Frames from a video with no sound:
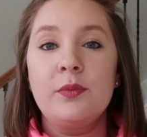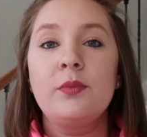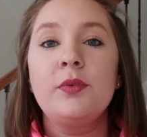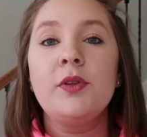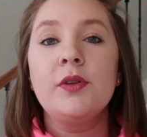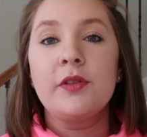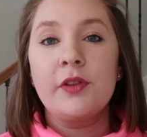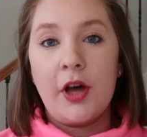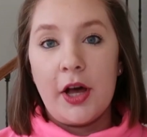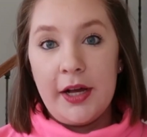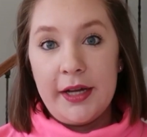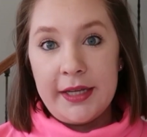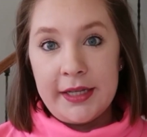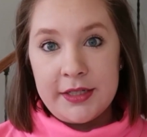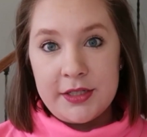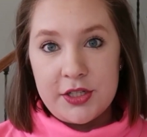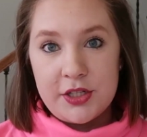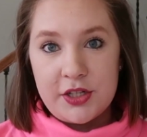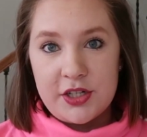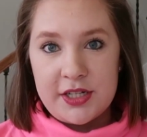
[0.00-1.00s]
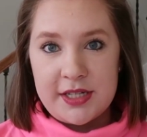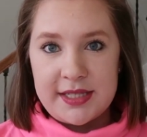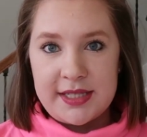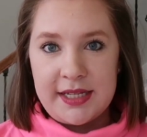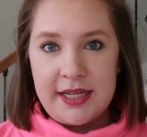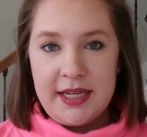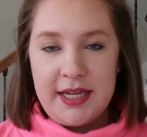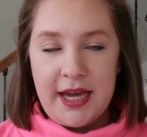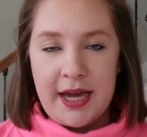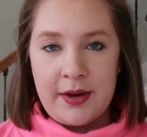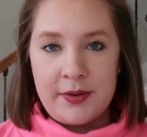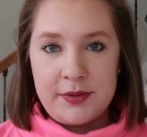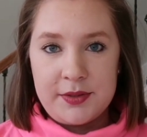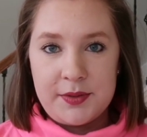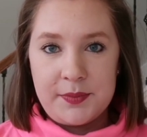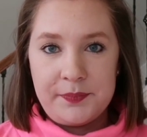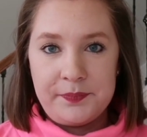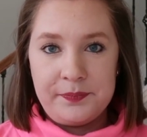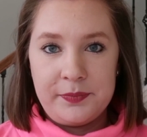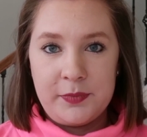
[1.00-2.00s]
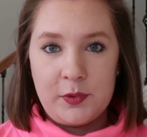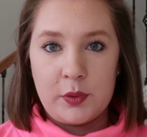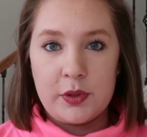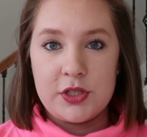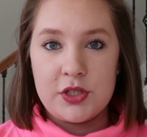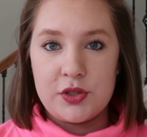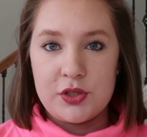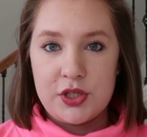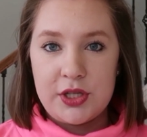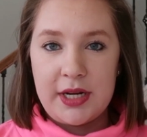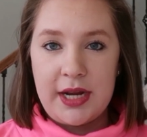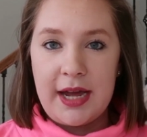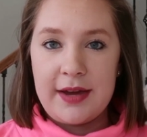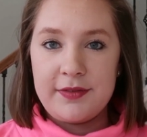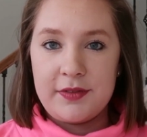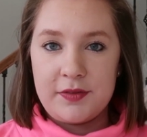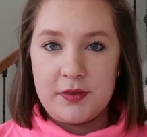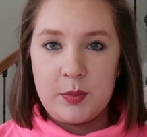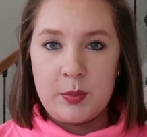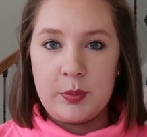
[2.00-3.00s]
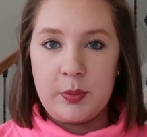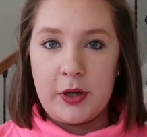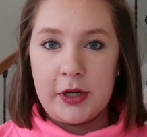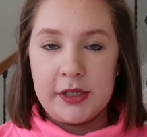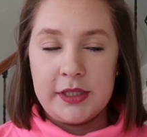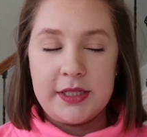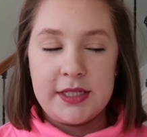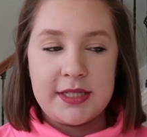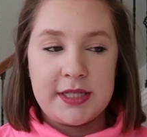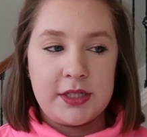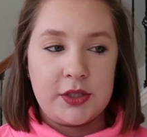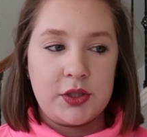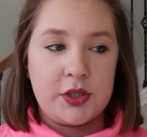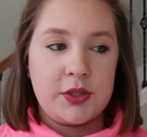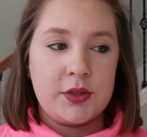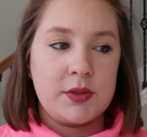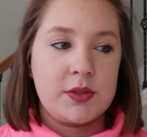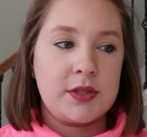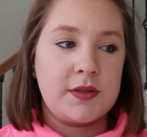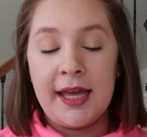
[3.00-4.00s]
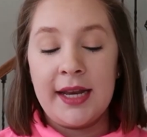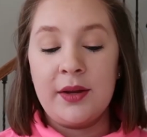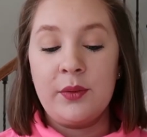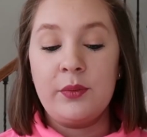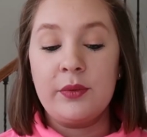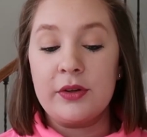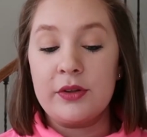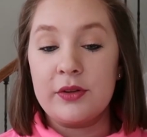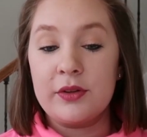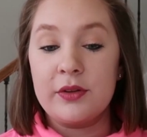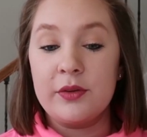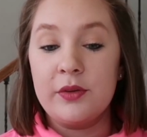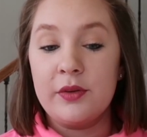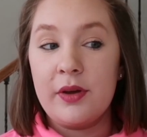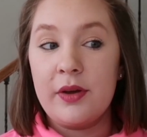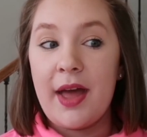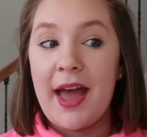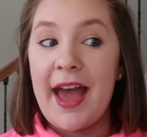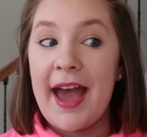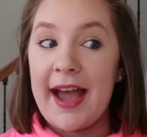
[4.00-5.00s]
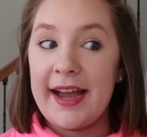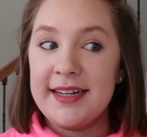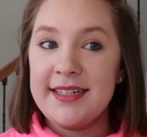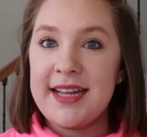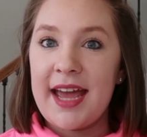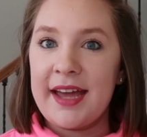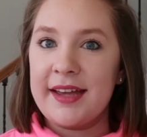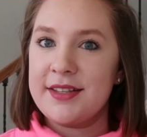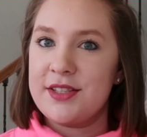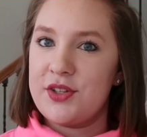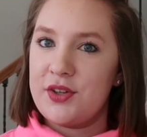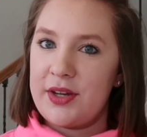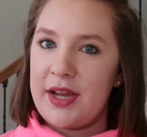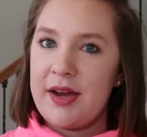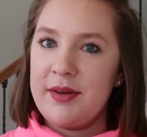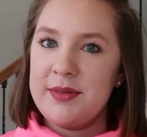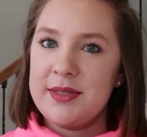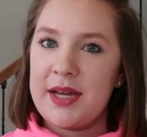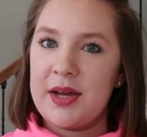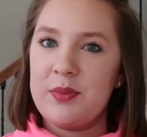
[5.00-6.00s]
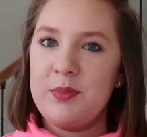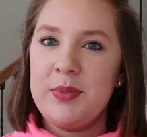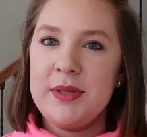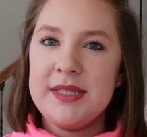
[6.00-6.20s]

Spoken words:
You log into your Disney account, which you should have if you bought a Disney cruise, and it will act as your countdown.